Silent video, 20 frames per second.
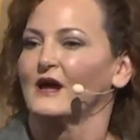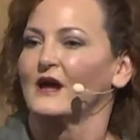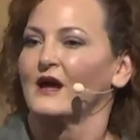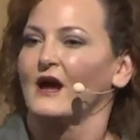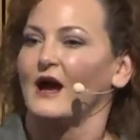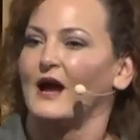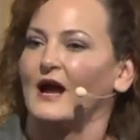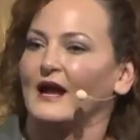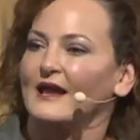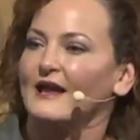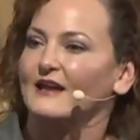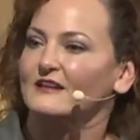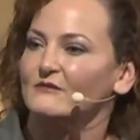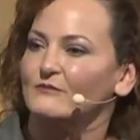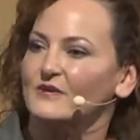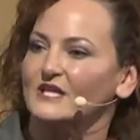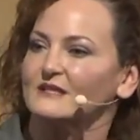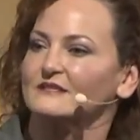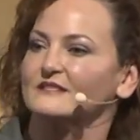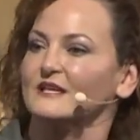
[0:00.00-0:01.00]
I had to meet
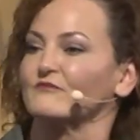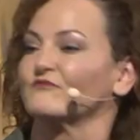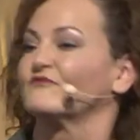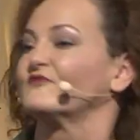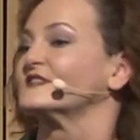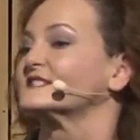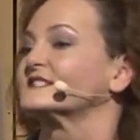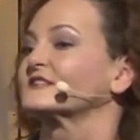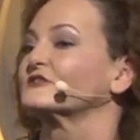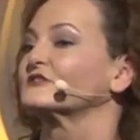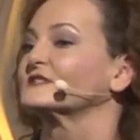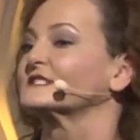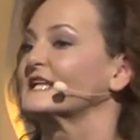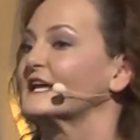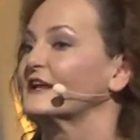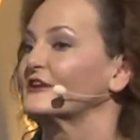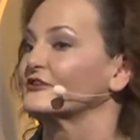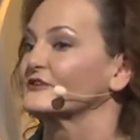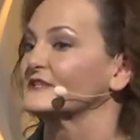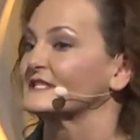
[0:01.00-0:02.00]
the same physical
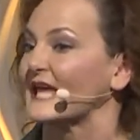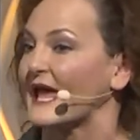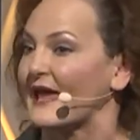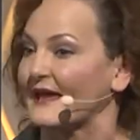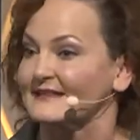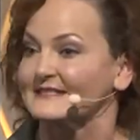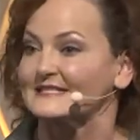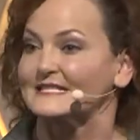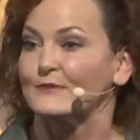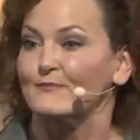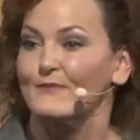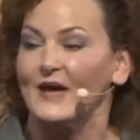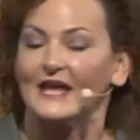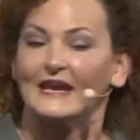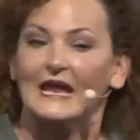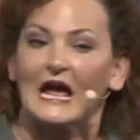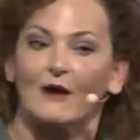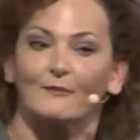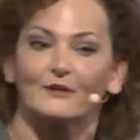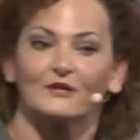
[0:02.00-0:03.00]
standards as the men.
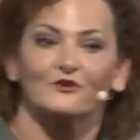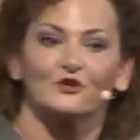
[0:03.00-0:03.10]
How many of you